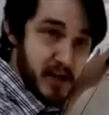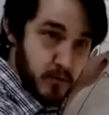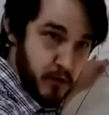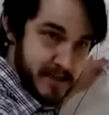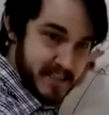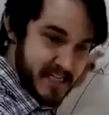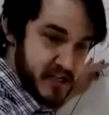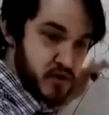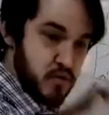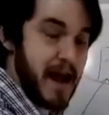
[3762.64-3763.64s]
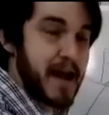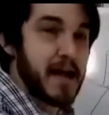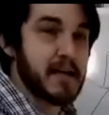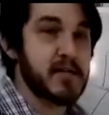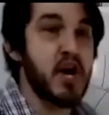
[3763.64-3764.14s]
in your prestige
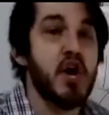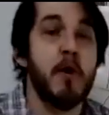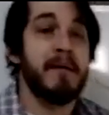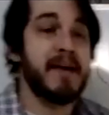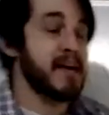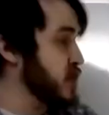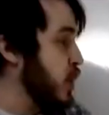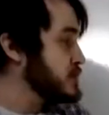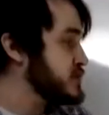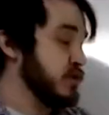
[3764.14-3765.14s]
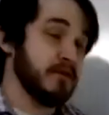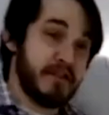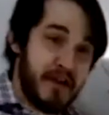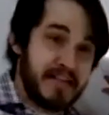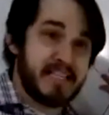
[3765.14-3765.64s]
rankings. Because also
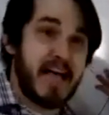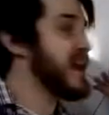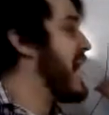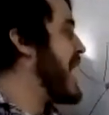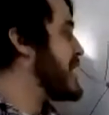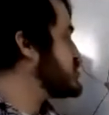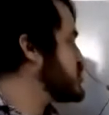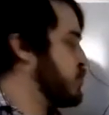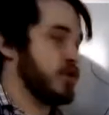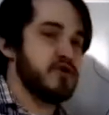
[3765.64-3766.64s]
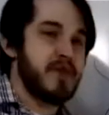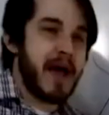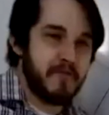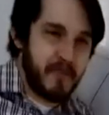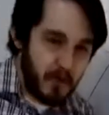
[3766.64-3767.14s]
things like the higher score you
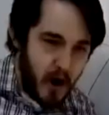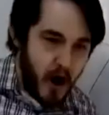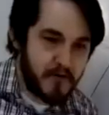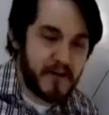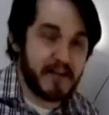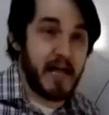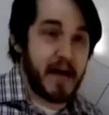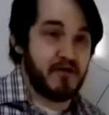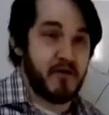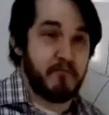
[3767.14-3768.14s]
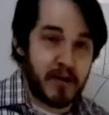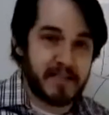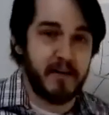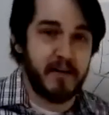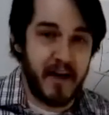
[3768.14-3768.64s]
get, very often like the
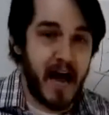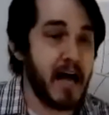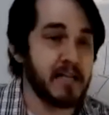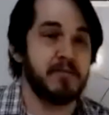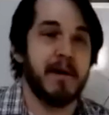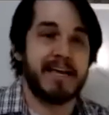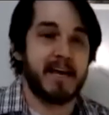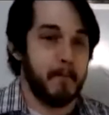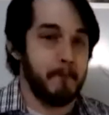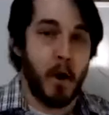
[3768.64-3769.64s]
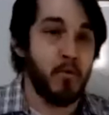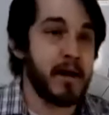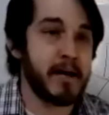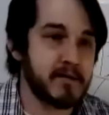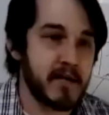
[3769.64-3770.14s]
president of the college might get a
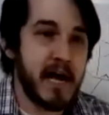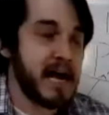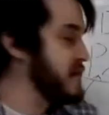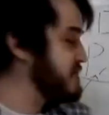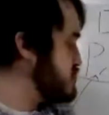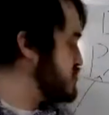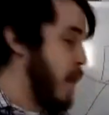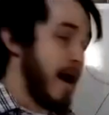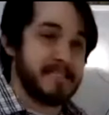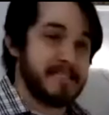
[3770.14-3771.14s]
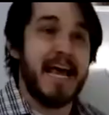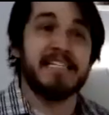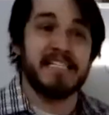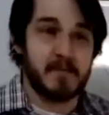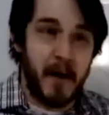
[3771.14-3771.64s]
bonus. If you go up
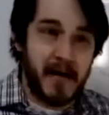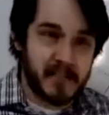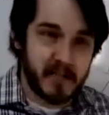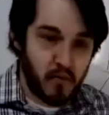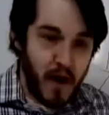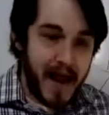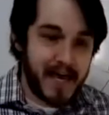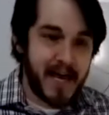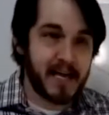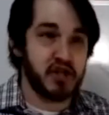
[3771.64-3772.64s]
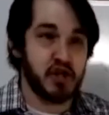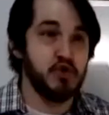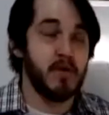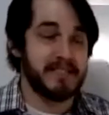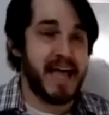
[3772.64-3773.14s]
10 spots in the rankings,
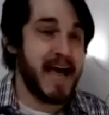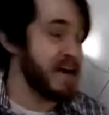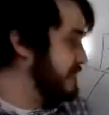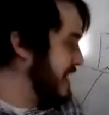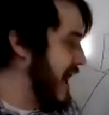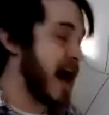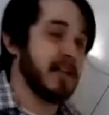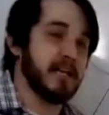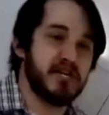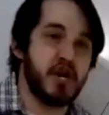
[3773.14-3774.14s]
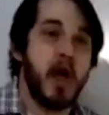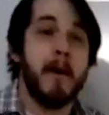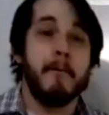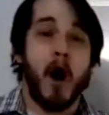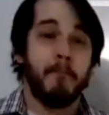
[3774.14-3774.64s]
you as the head of the college
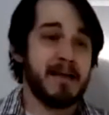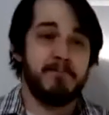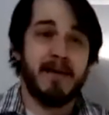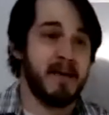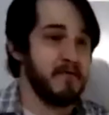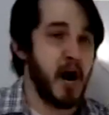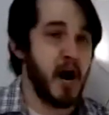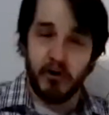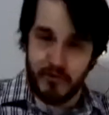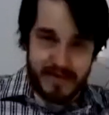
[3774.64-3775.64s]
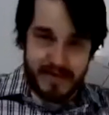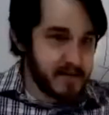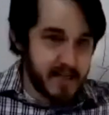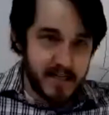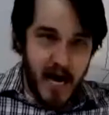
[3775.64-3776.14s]
might be given
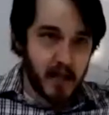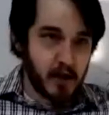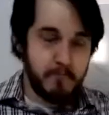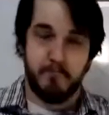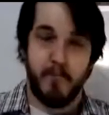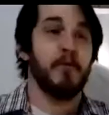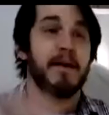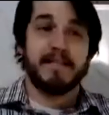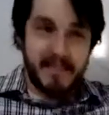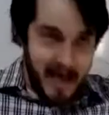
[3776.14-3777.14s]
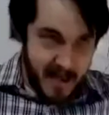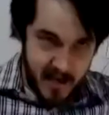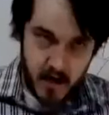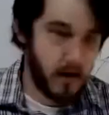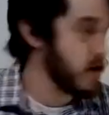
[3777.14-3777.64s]
$100,000 bonus that
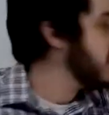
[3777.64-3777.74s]
year,